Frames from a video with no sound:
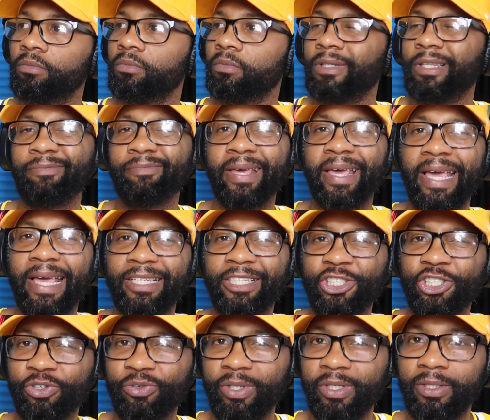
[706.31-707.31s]
the mass
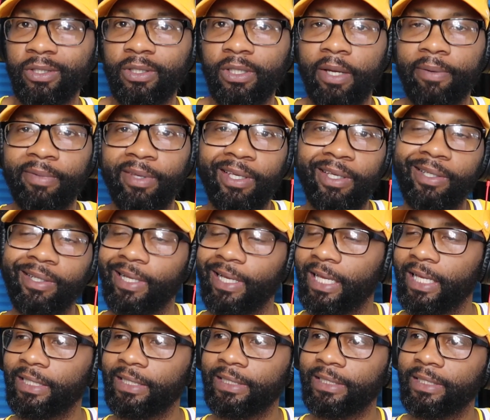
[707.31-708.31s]
shootings? I mean,
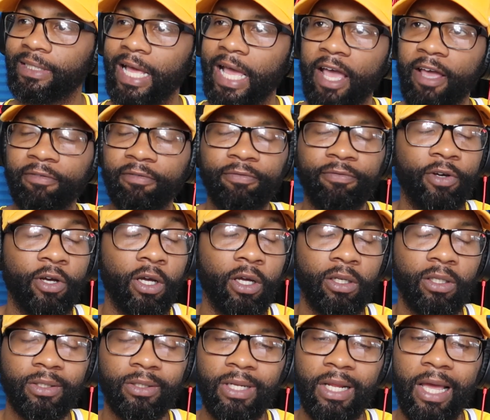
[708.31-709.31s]
it's not fun.
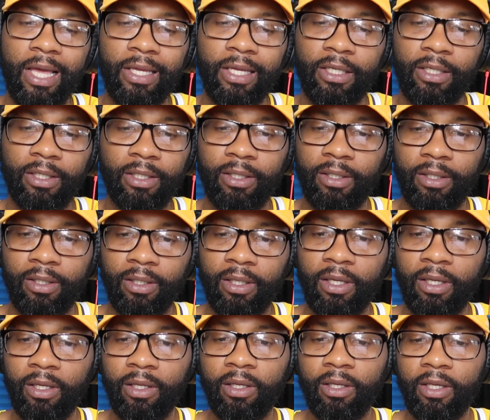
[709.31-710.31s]
It's a
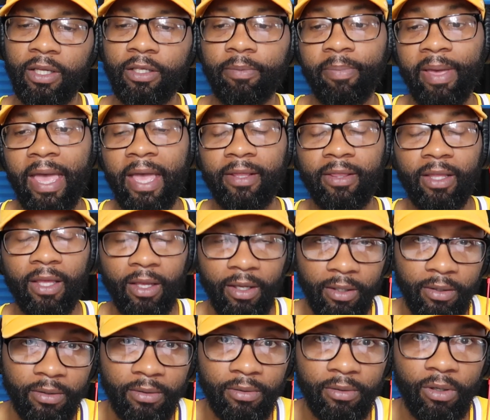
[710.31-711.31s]
bad thing.
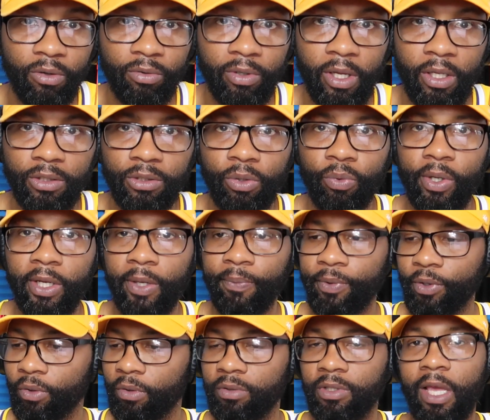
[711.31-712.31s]
Okay, so what can we
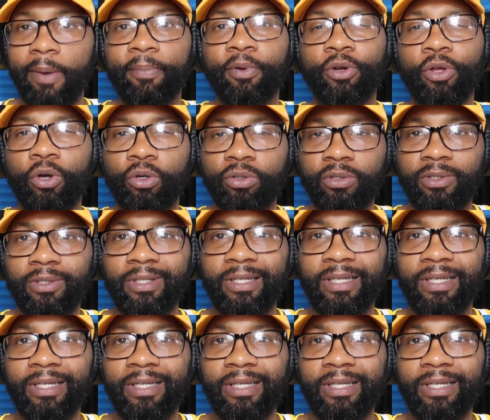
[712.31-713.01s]
do to taper those